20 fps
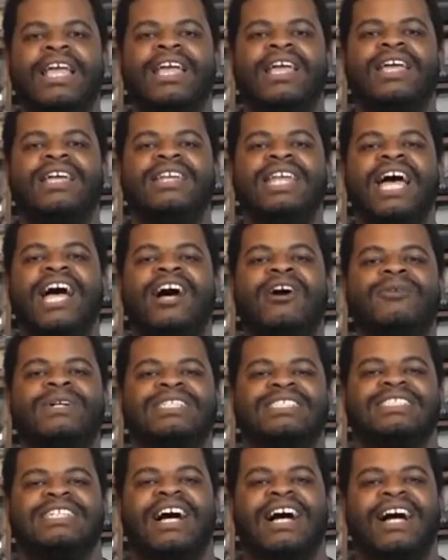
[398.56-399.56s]
And now
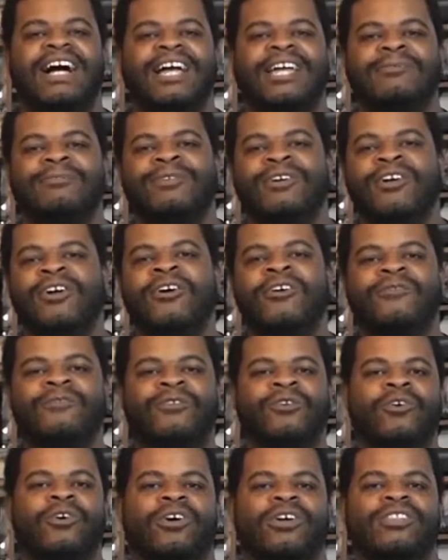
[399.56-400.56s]
it's time
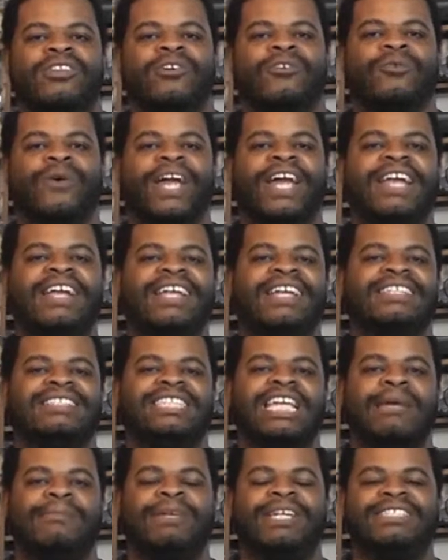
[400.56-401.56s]
for the reigning
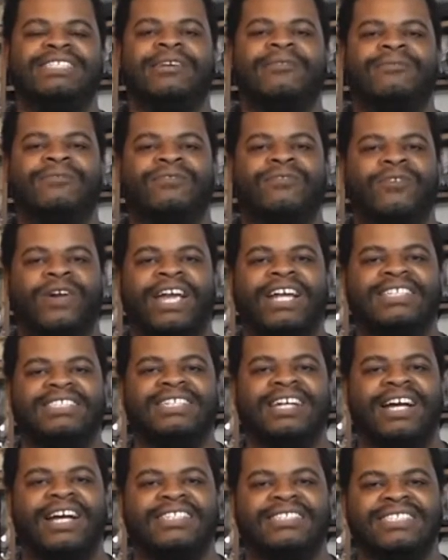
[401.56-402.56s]
championship
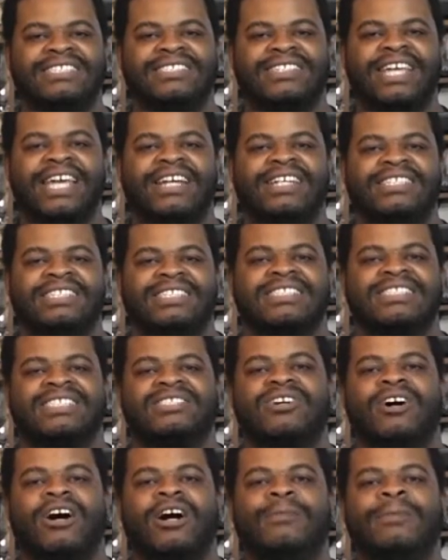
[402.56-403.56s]
franchise's latest
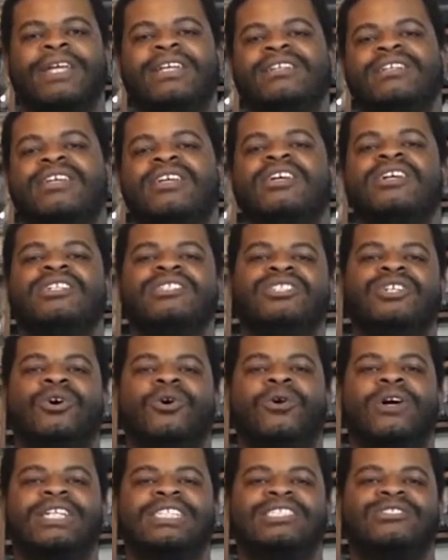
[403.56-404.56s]
installment,
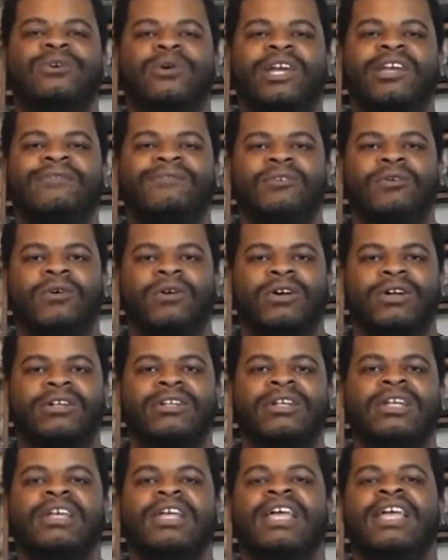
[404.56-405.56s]
Toy Story 4.
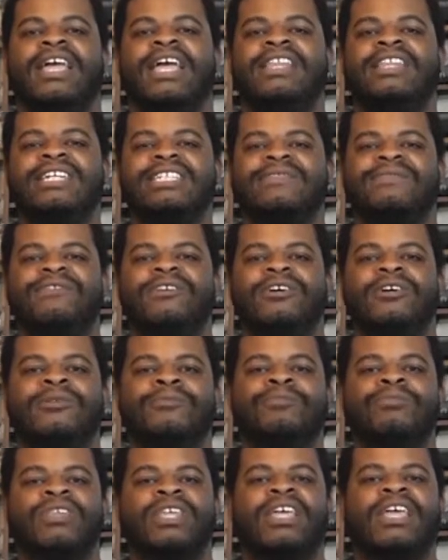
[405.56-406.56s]
In this
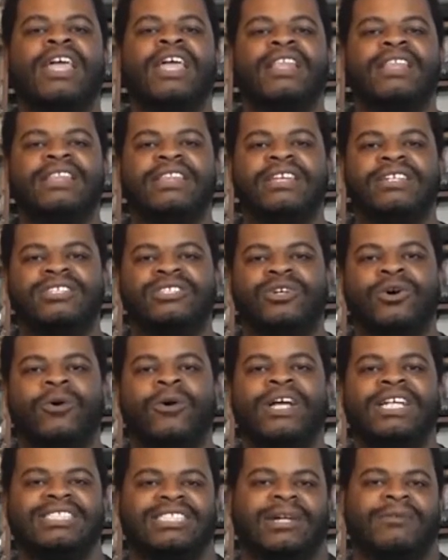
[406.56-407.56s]
film, the
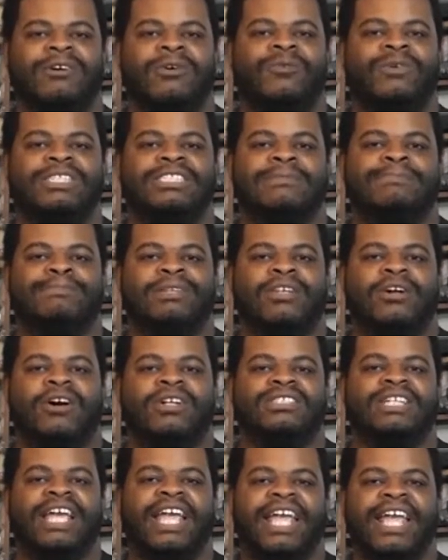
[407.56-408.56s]
toys that were once
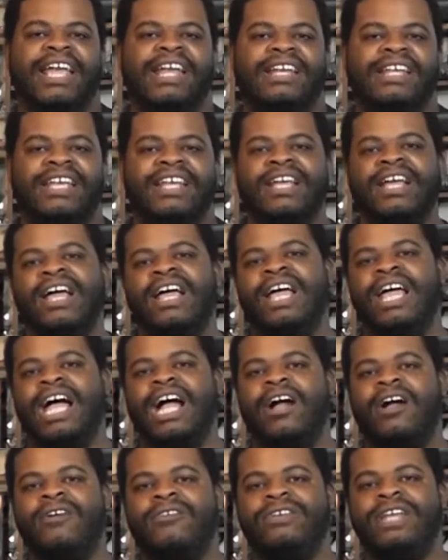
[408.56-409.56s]
belonged to Andy
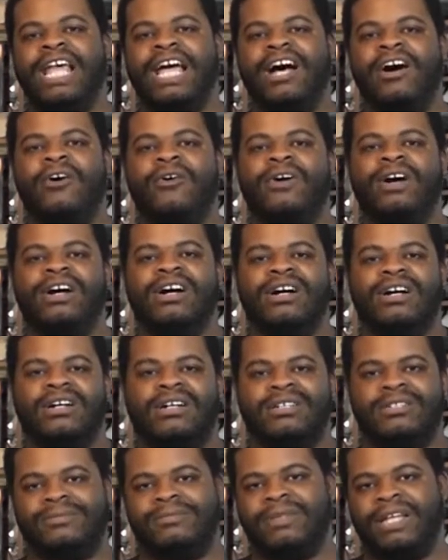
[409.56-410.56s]
are now
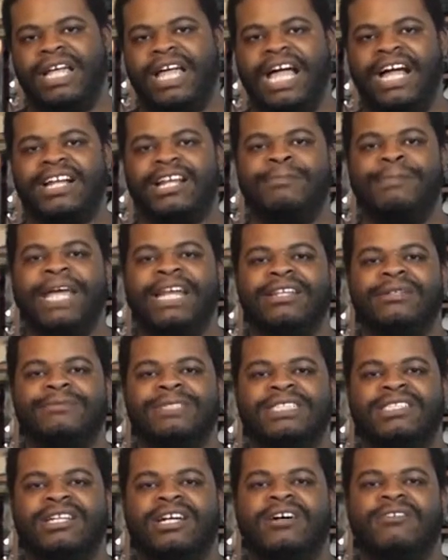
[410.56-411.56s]
acclimating
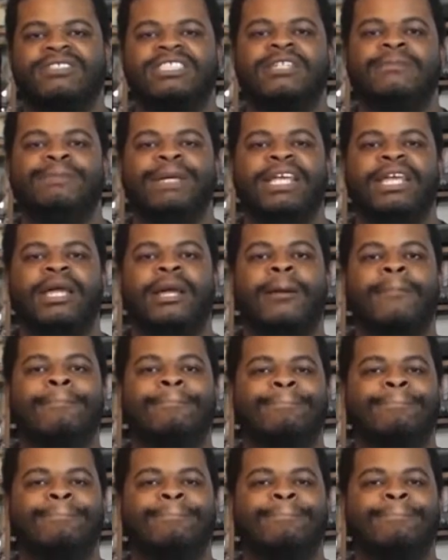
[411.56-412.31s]
themselves to being